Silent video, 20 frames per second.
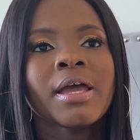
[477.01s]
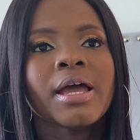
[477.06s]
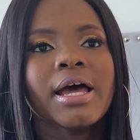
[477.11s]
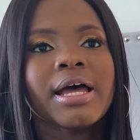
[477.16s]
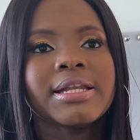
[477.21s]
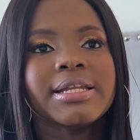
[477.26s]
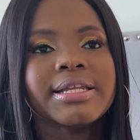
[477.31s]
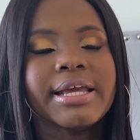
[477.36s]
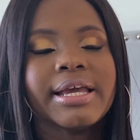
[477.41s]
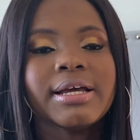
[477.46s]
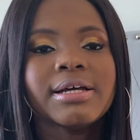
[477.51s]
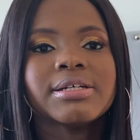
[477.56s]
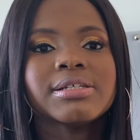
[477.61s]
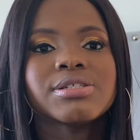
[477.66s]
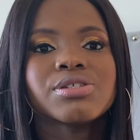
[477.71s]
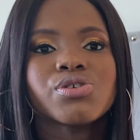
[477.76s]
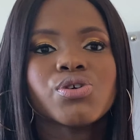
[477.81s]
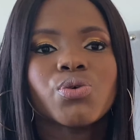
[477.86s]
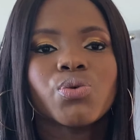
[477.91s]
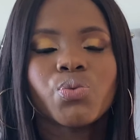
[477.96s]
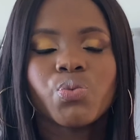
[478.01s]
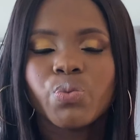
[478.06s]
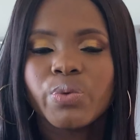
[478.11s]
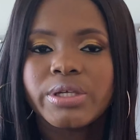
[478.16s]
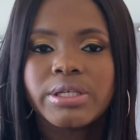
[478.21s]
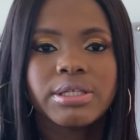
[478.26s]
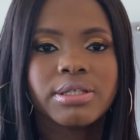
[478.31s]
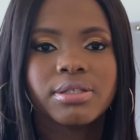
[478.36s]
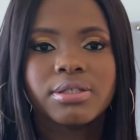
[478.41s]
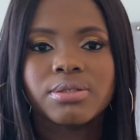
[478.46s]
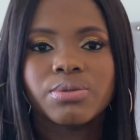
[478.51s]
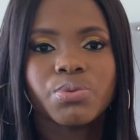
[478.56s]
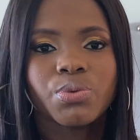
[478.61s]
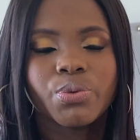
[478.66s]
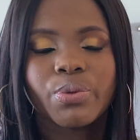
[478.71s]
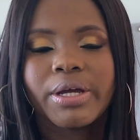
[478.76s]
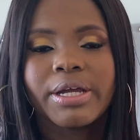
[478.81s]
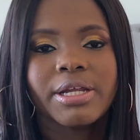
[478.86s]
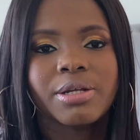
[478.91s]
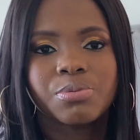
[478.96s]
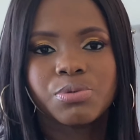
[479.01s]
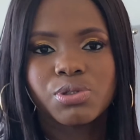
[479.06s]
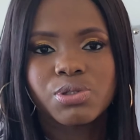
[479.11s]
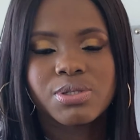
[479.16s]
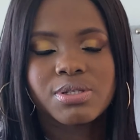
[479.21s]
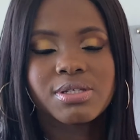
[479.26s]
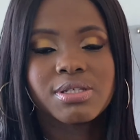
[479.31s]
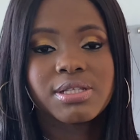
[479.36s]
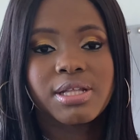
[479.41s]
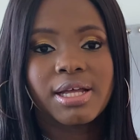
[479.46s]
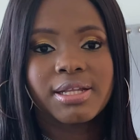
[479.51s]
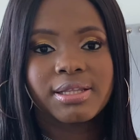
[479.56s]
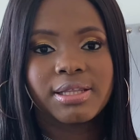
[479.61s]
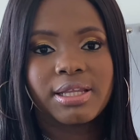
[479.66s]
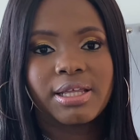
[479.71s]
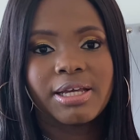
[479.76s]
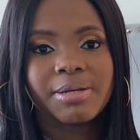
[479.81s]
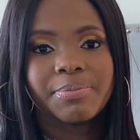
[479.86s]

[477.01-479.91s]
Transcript: And yeah, so we were able to start the